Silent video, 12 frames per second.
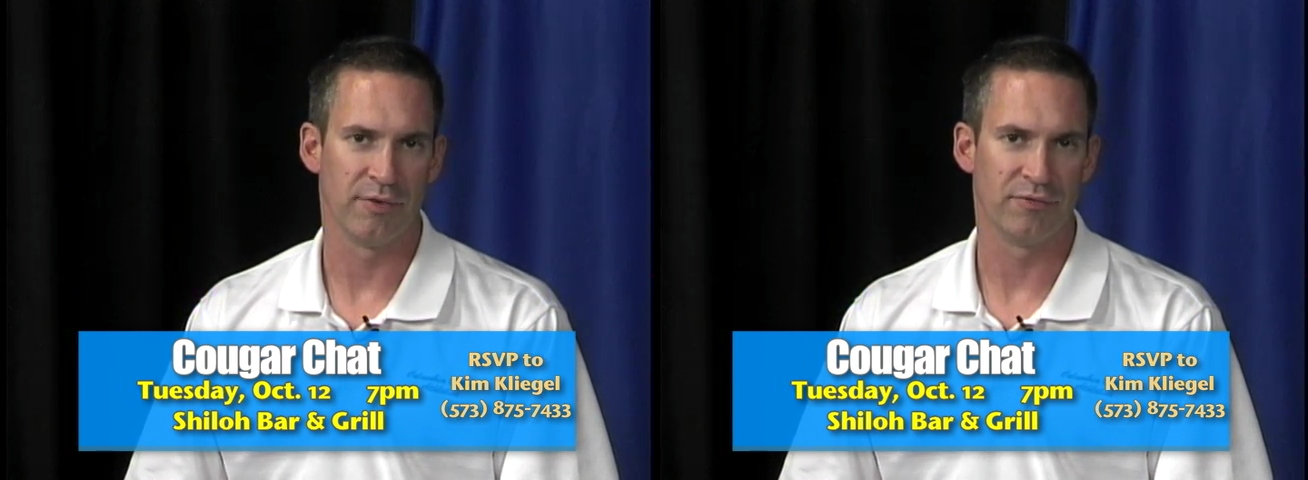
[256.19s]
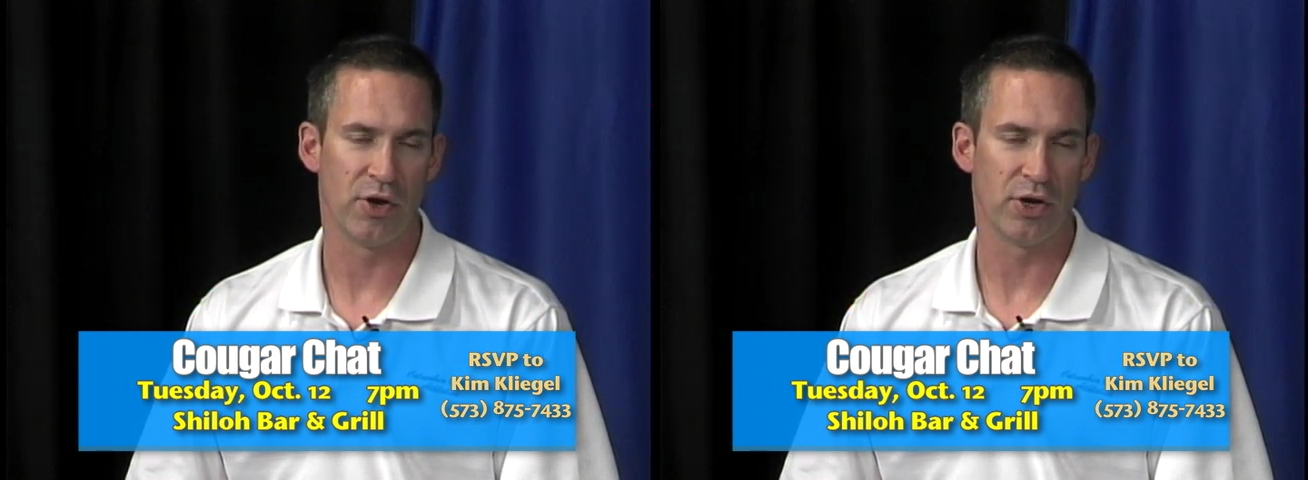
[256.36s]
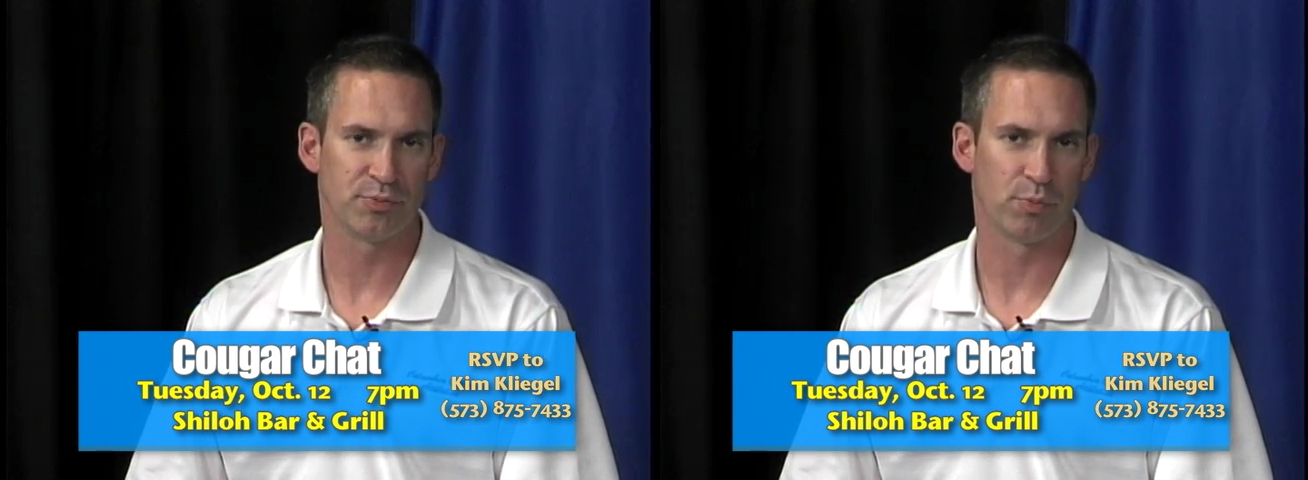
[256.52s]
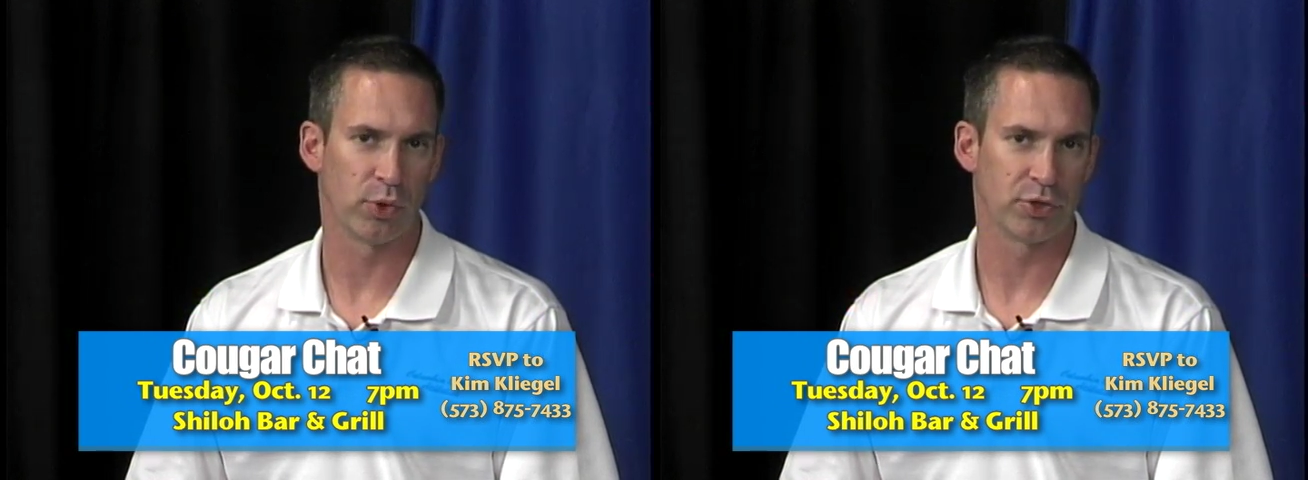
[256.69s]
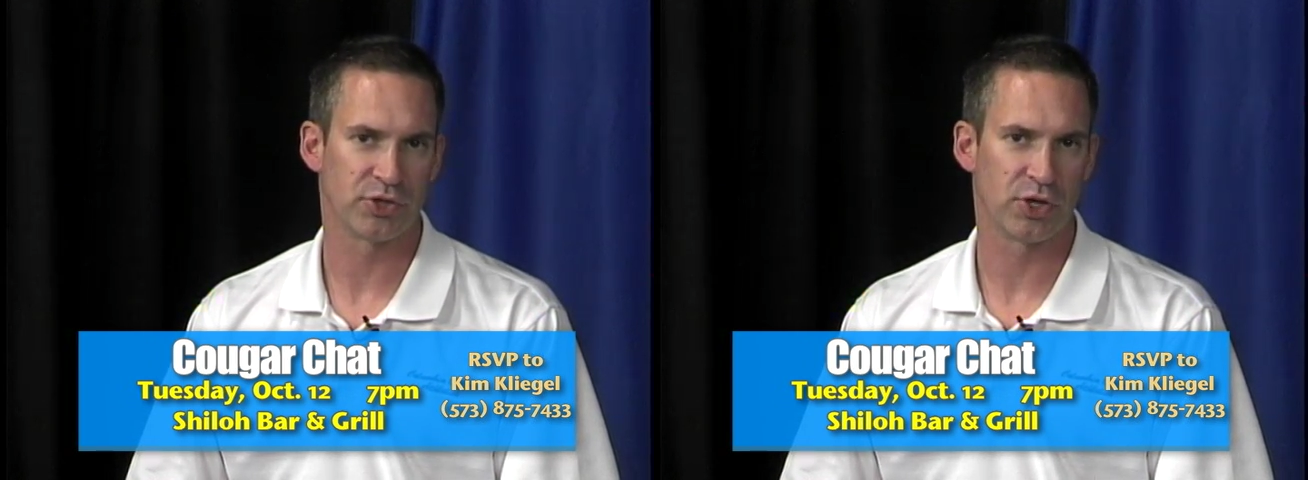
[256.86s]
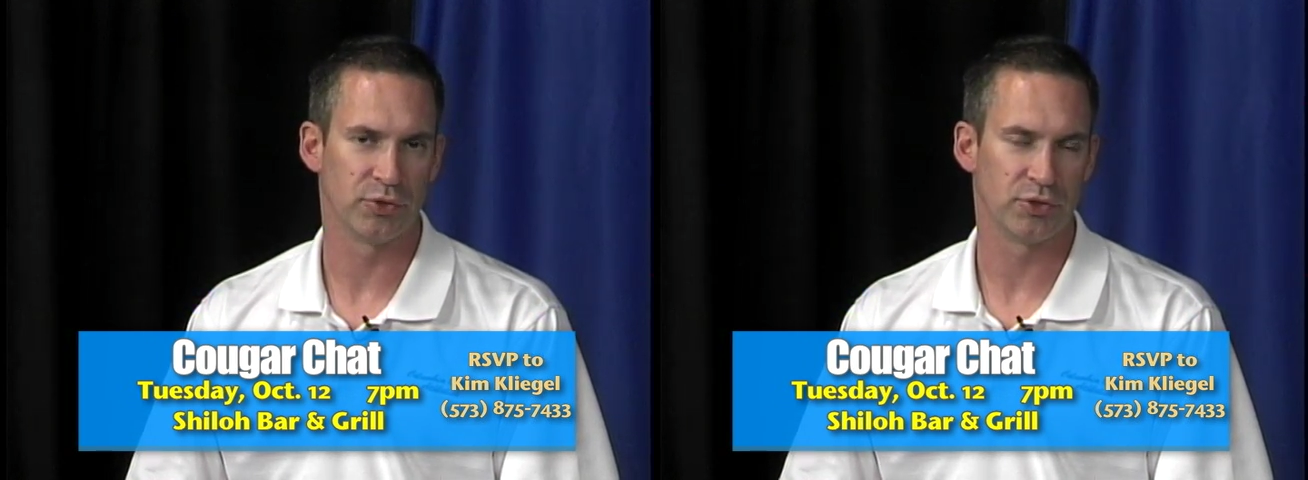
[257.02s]
fall
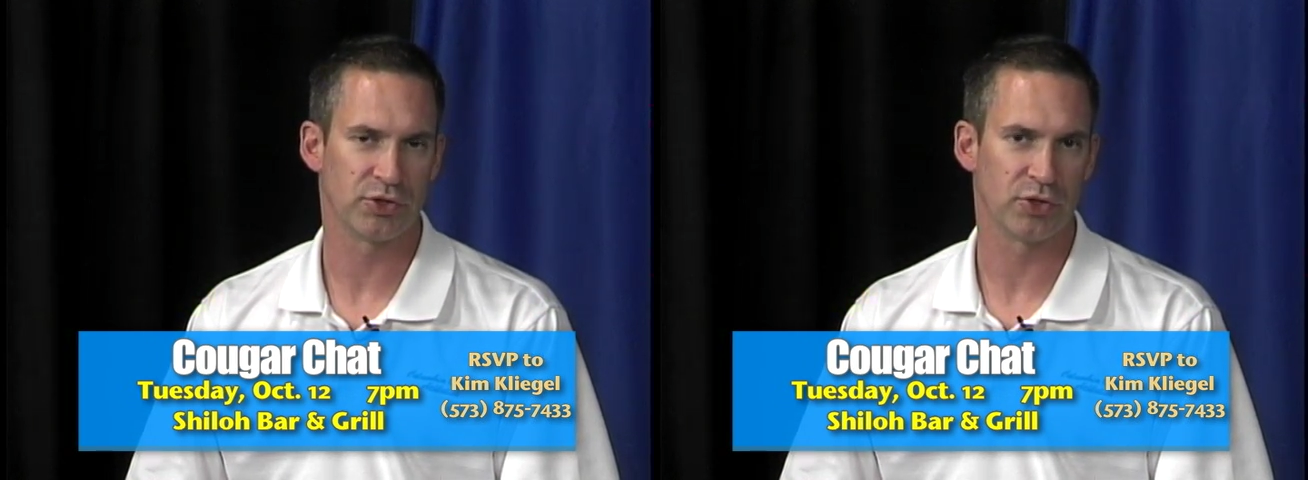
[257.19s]
sports coaches,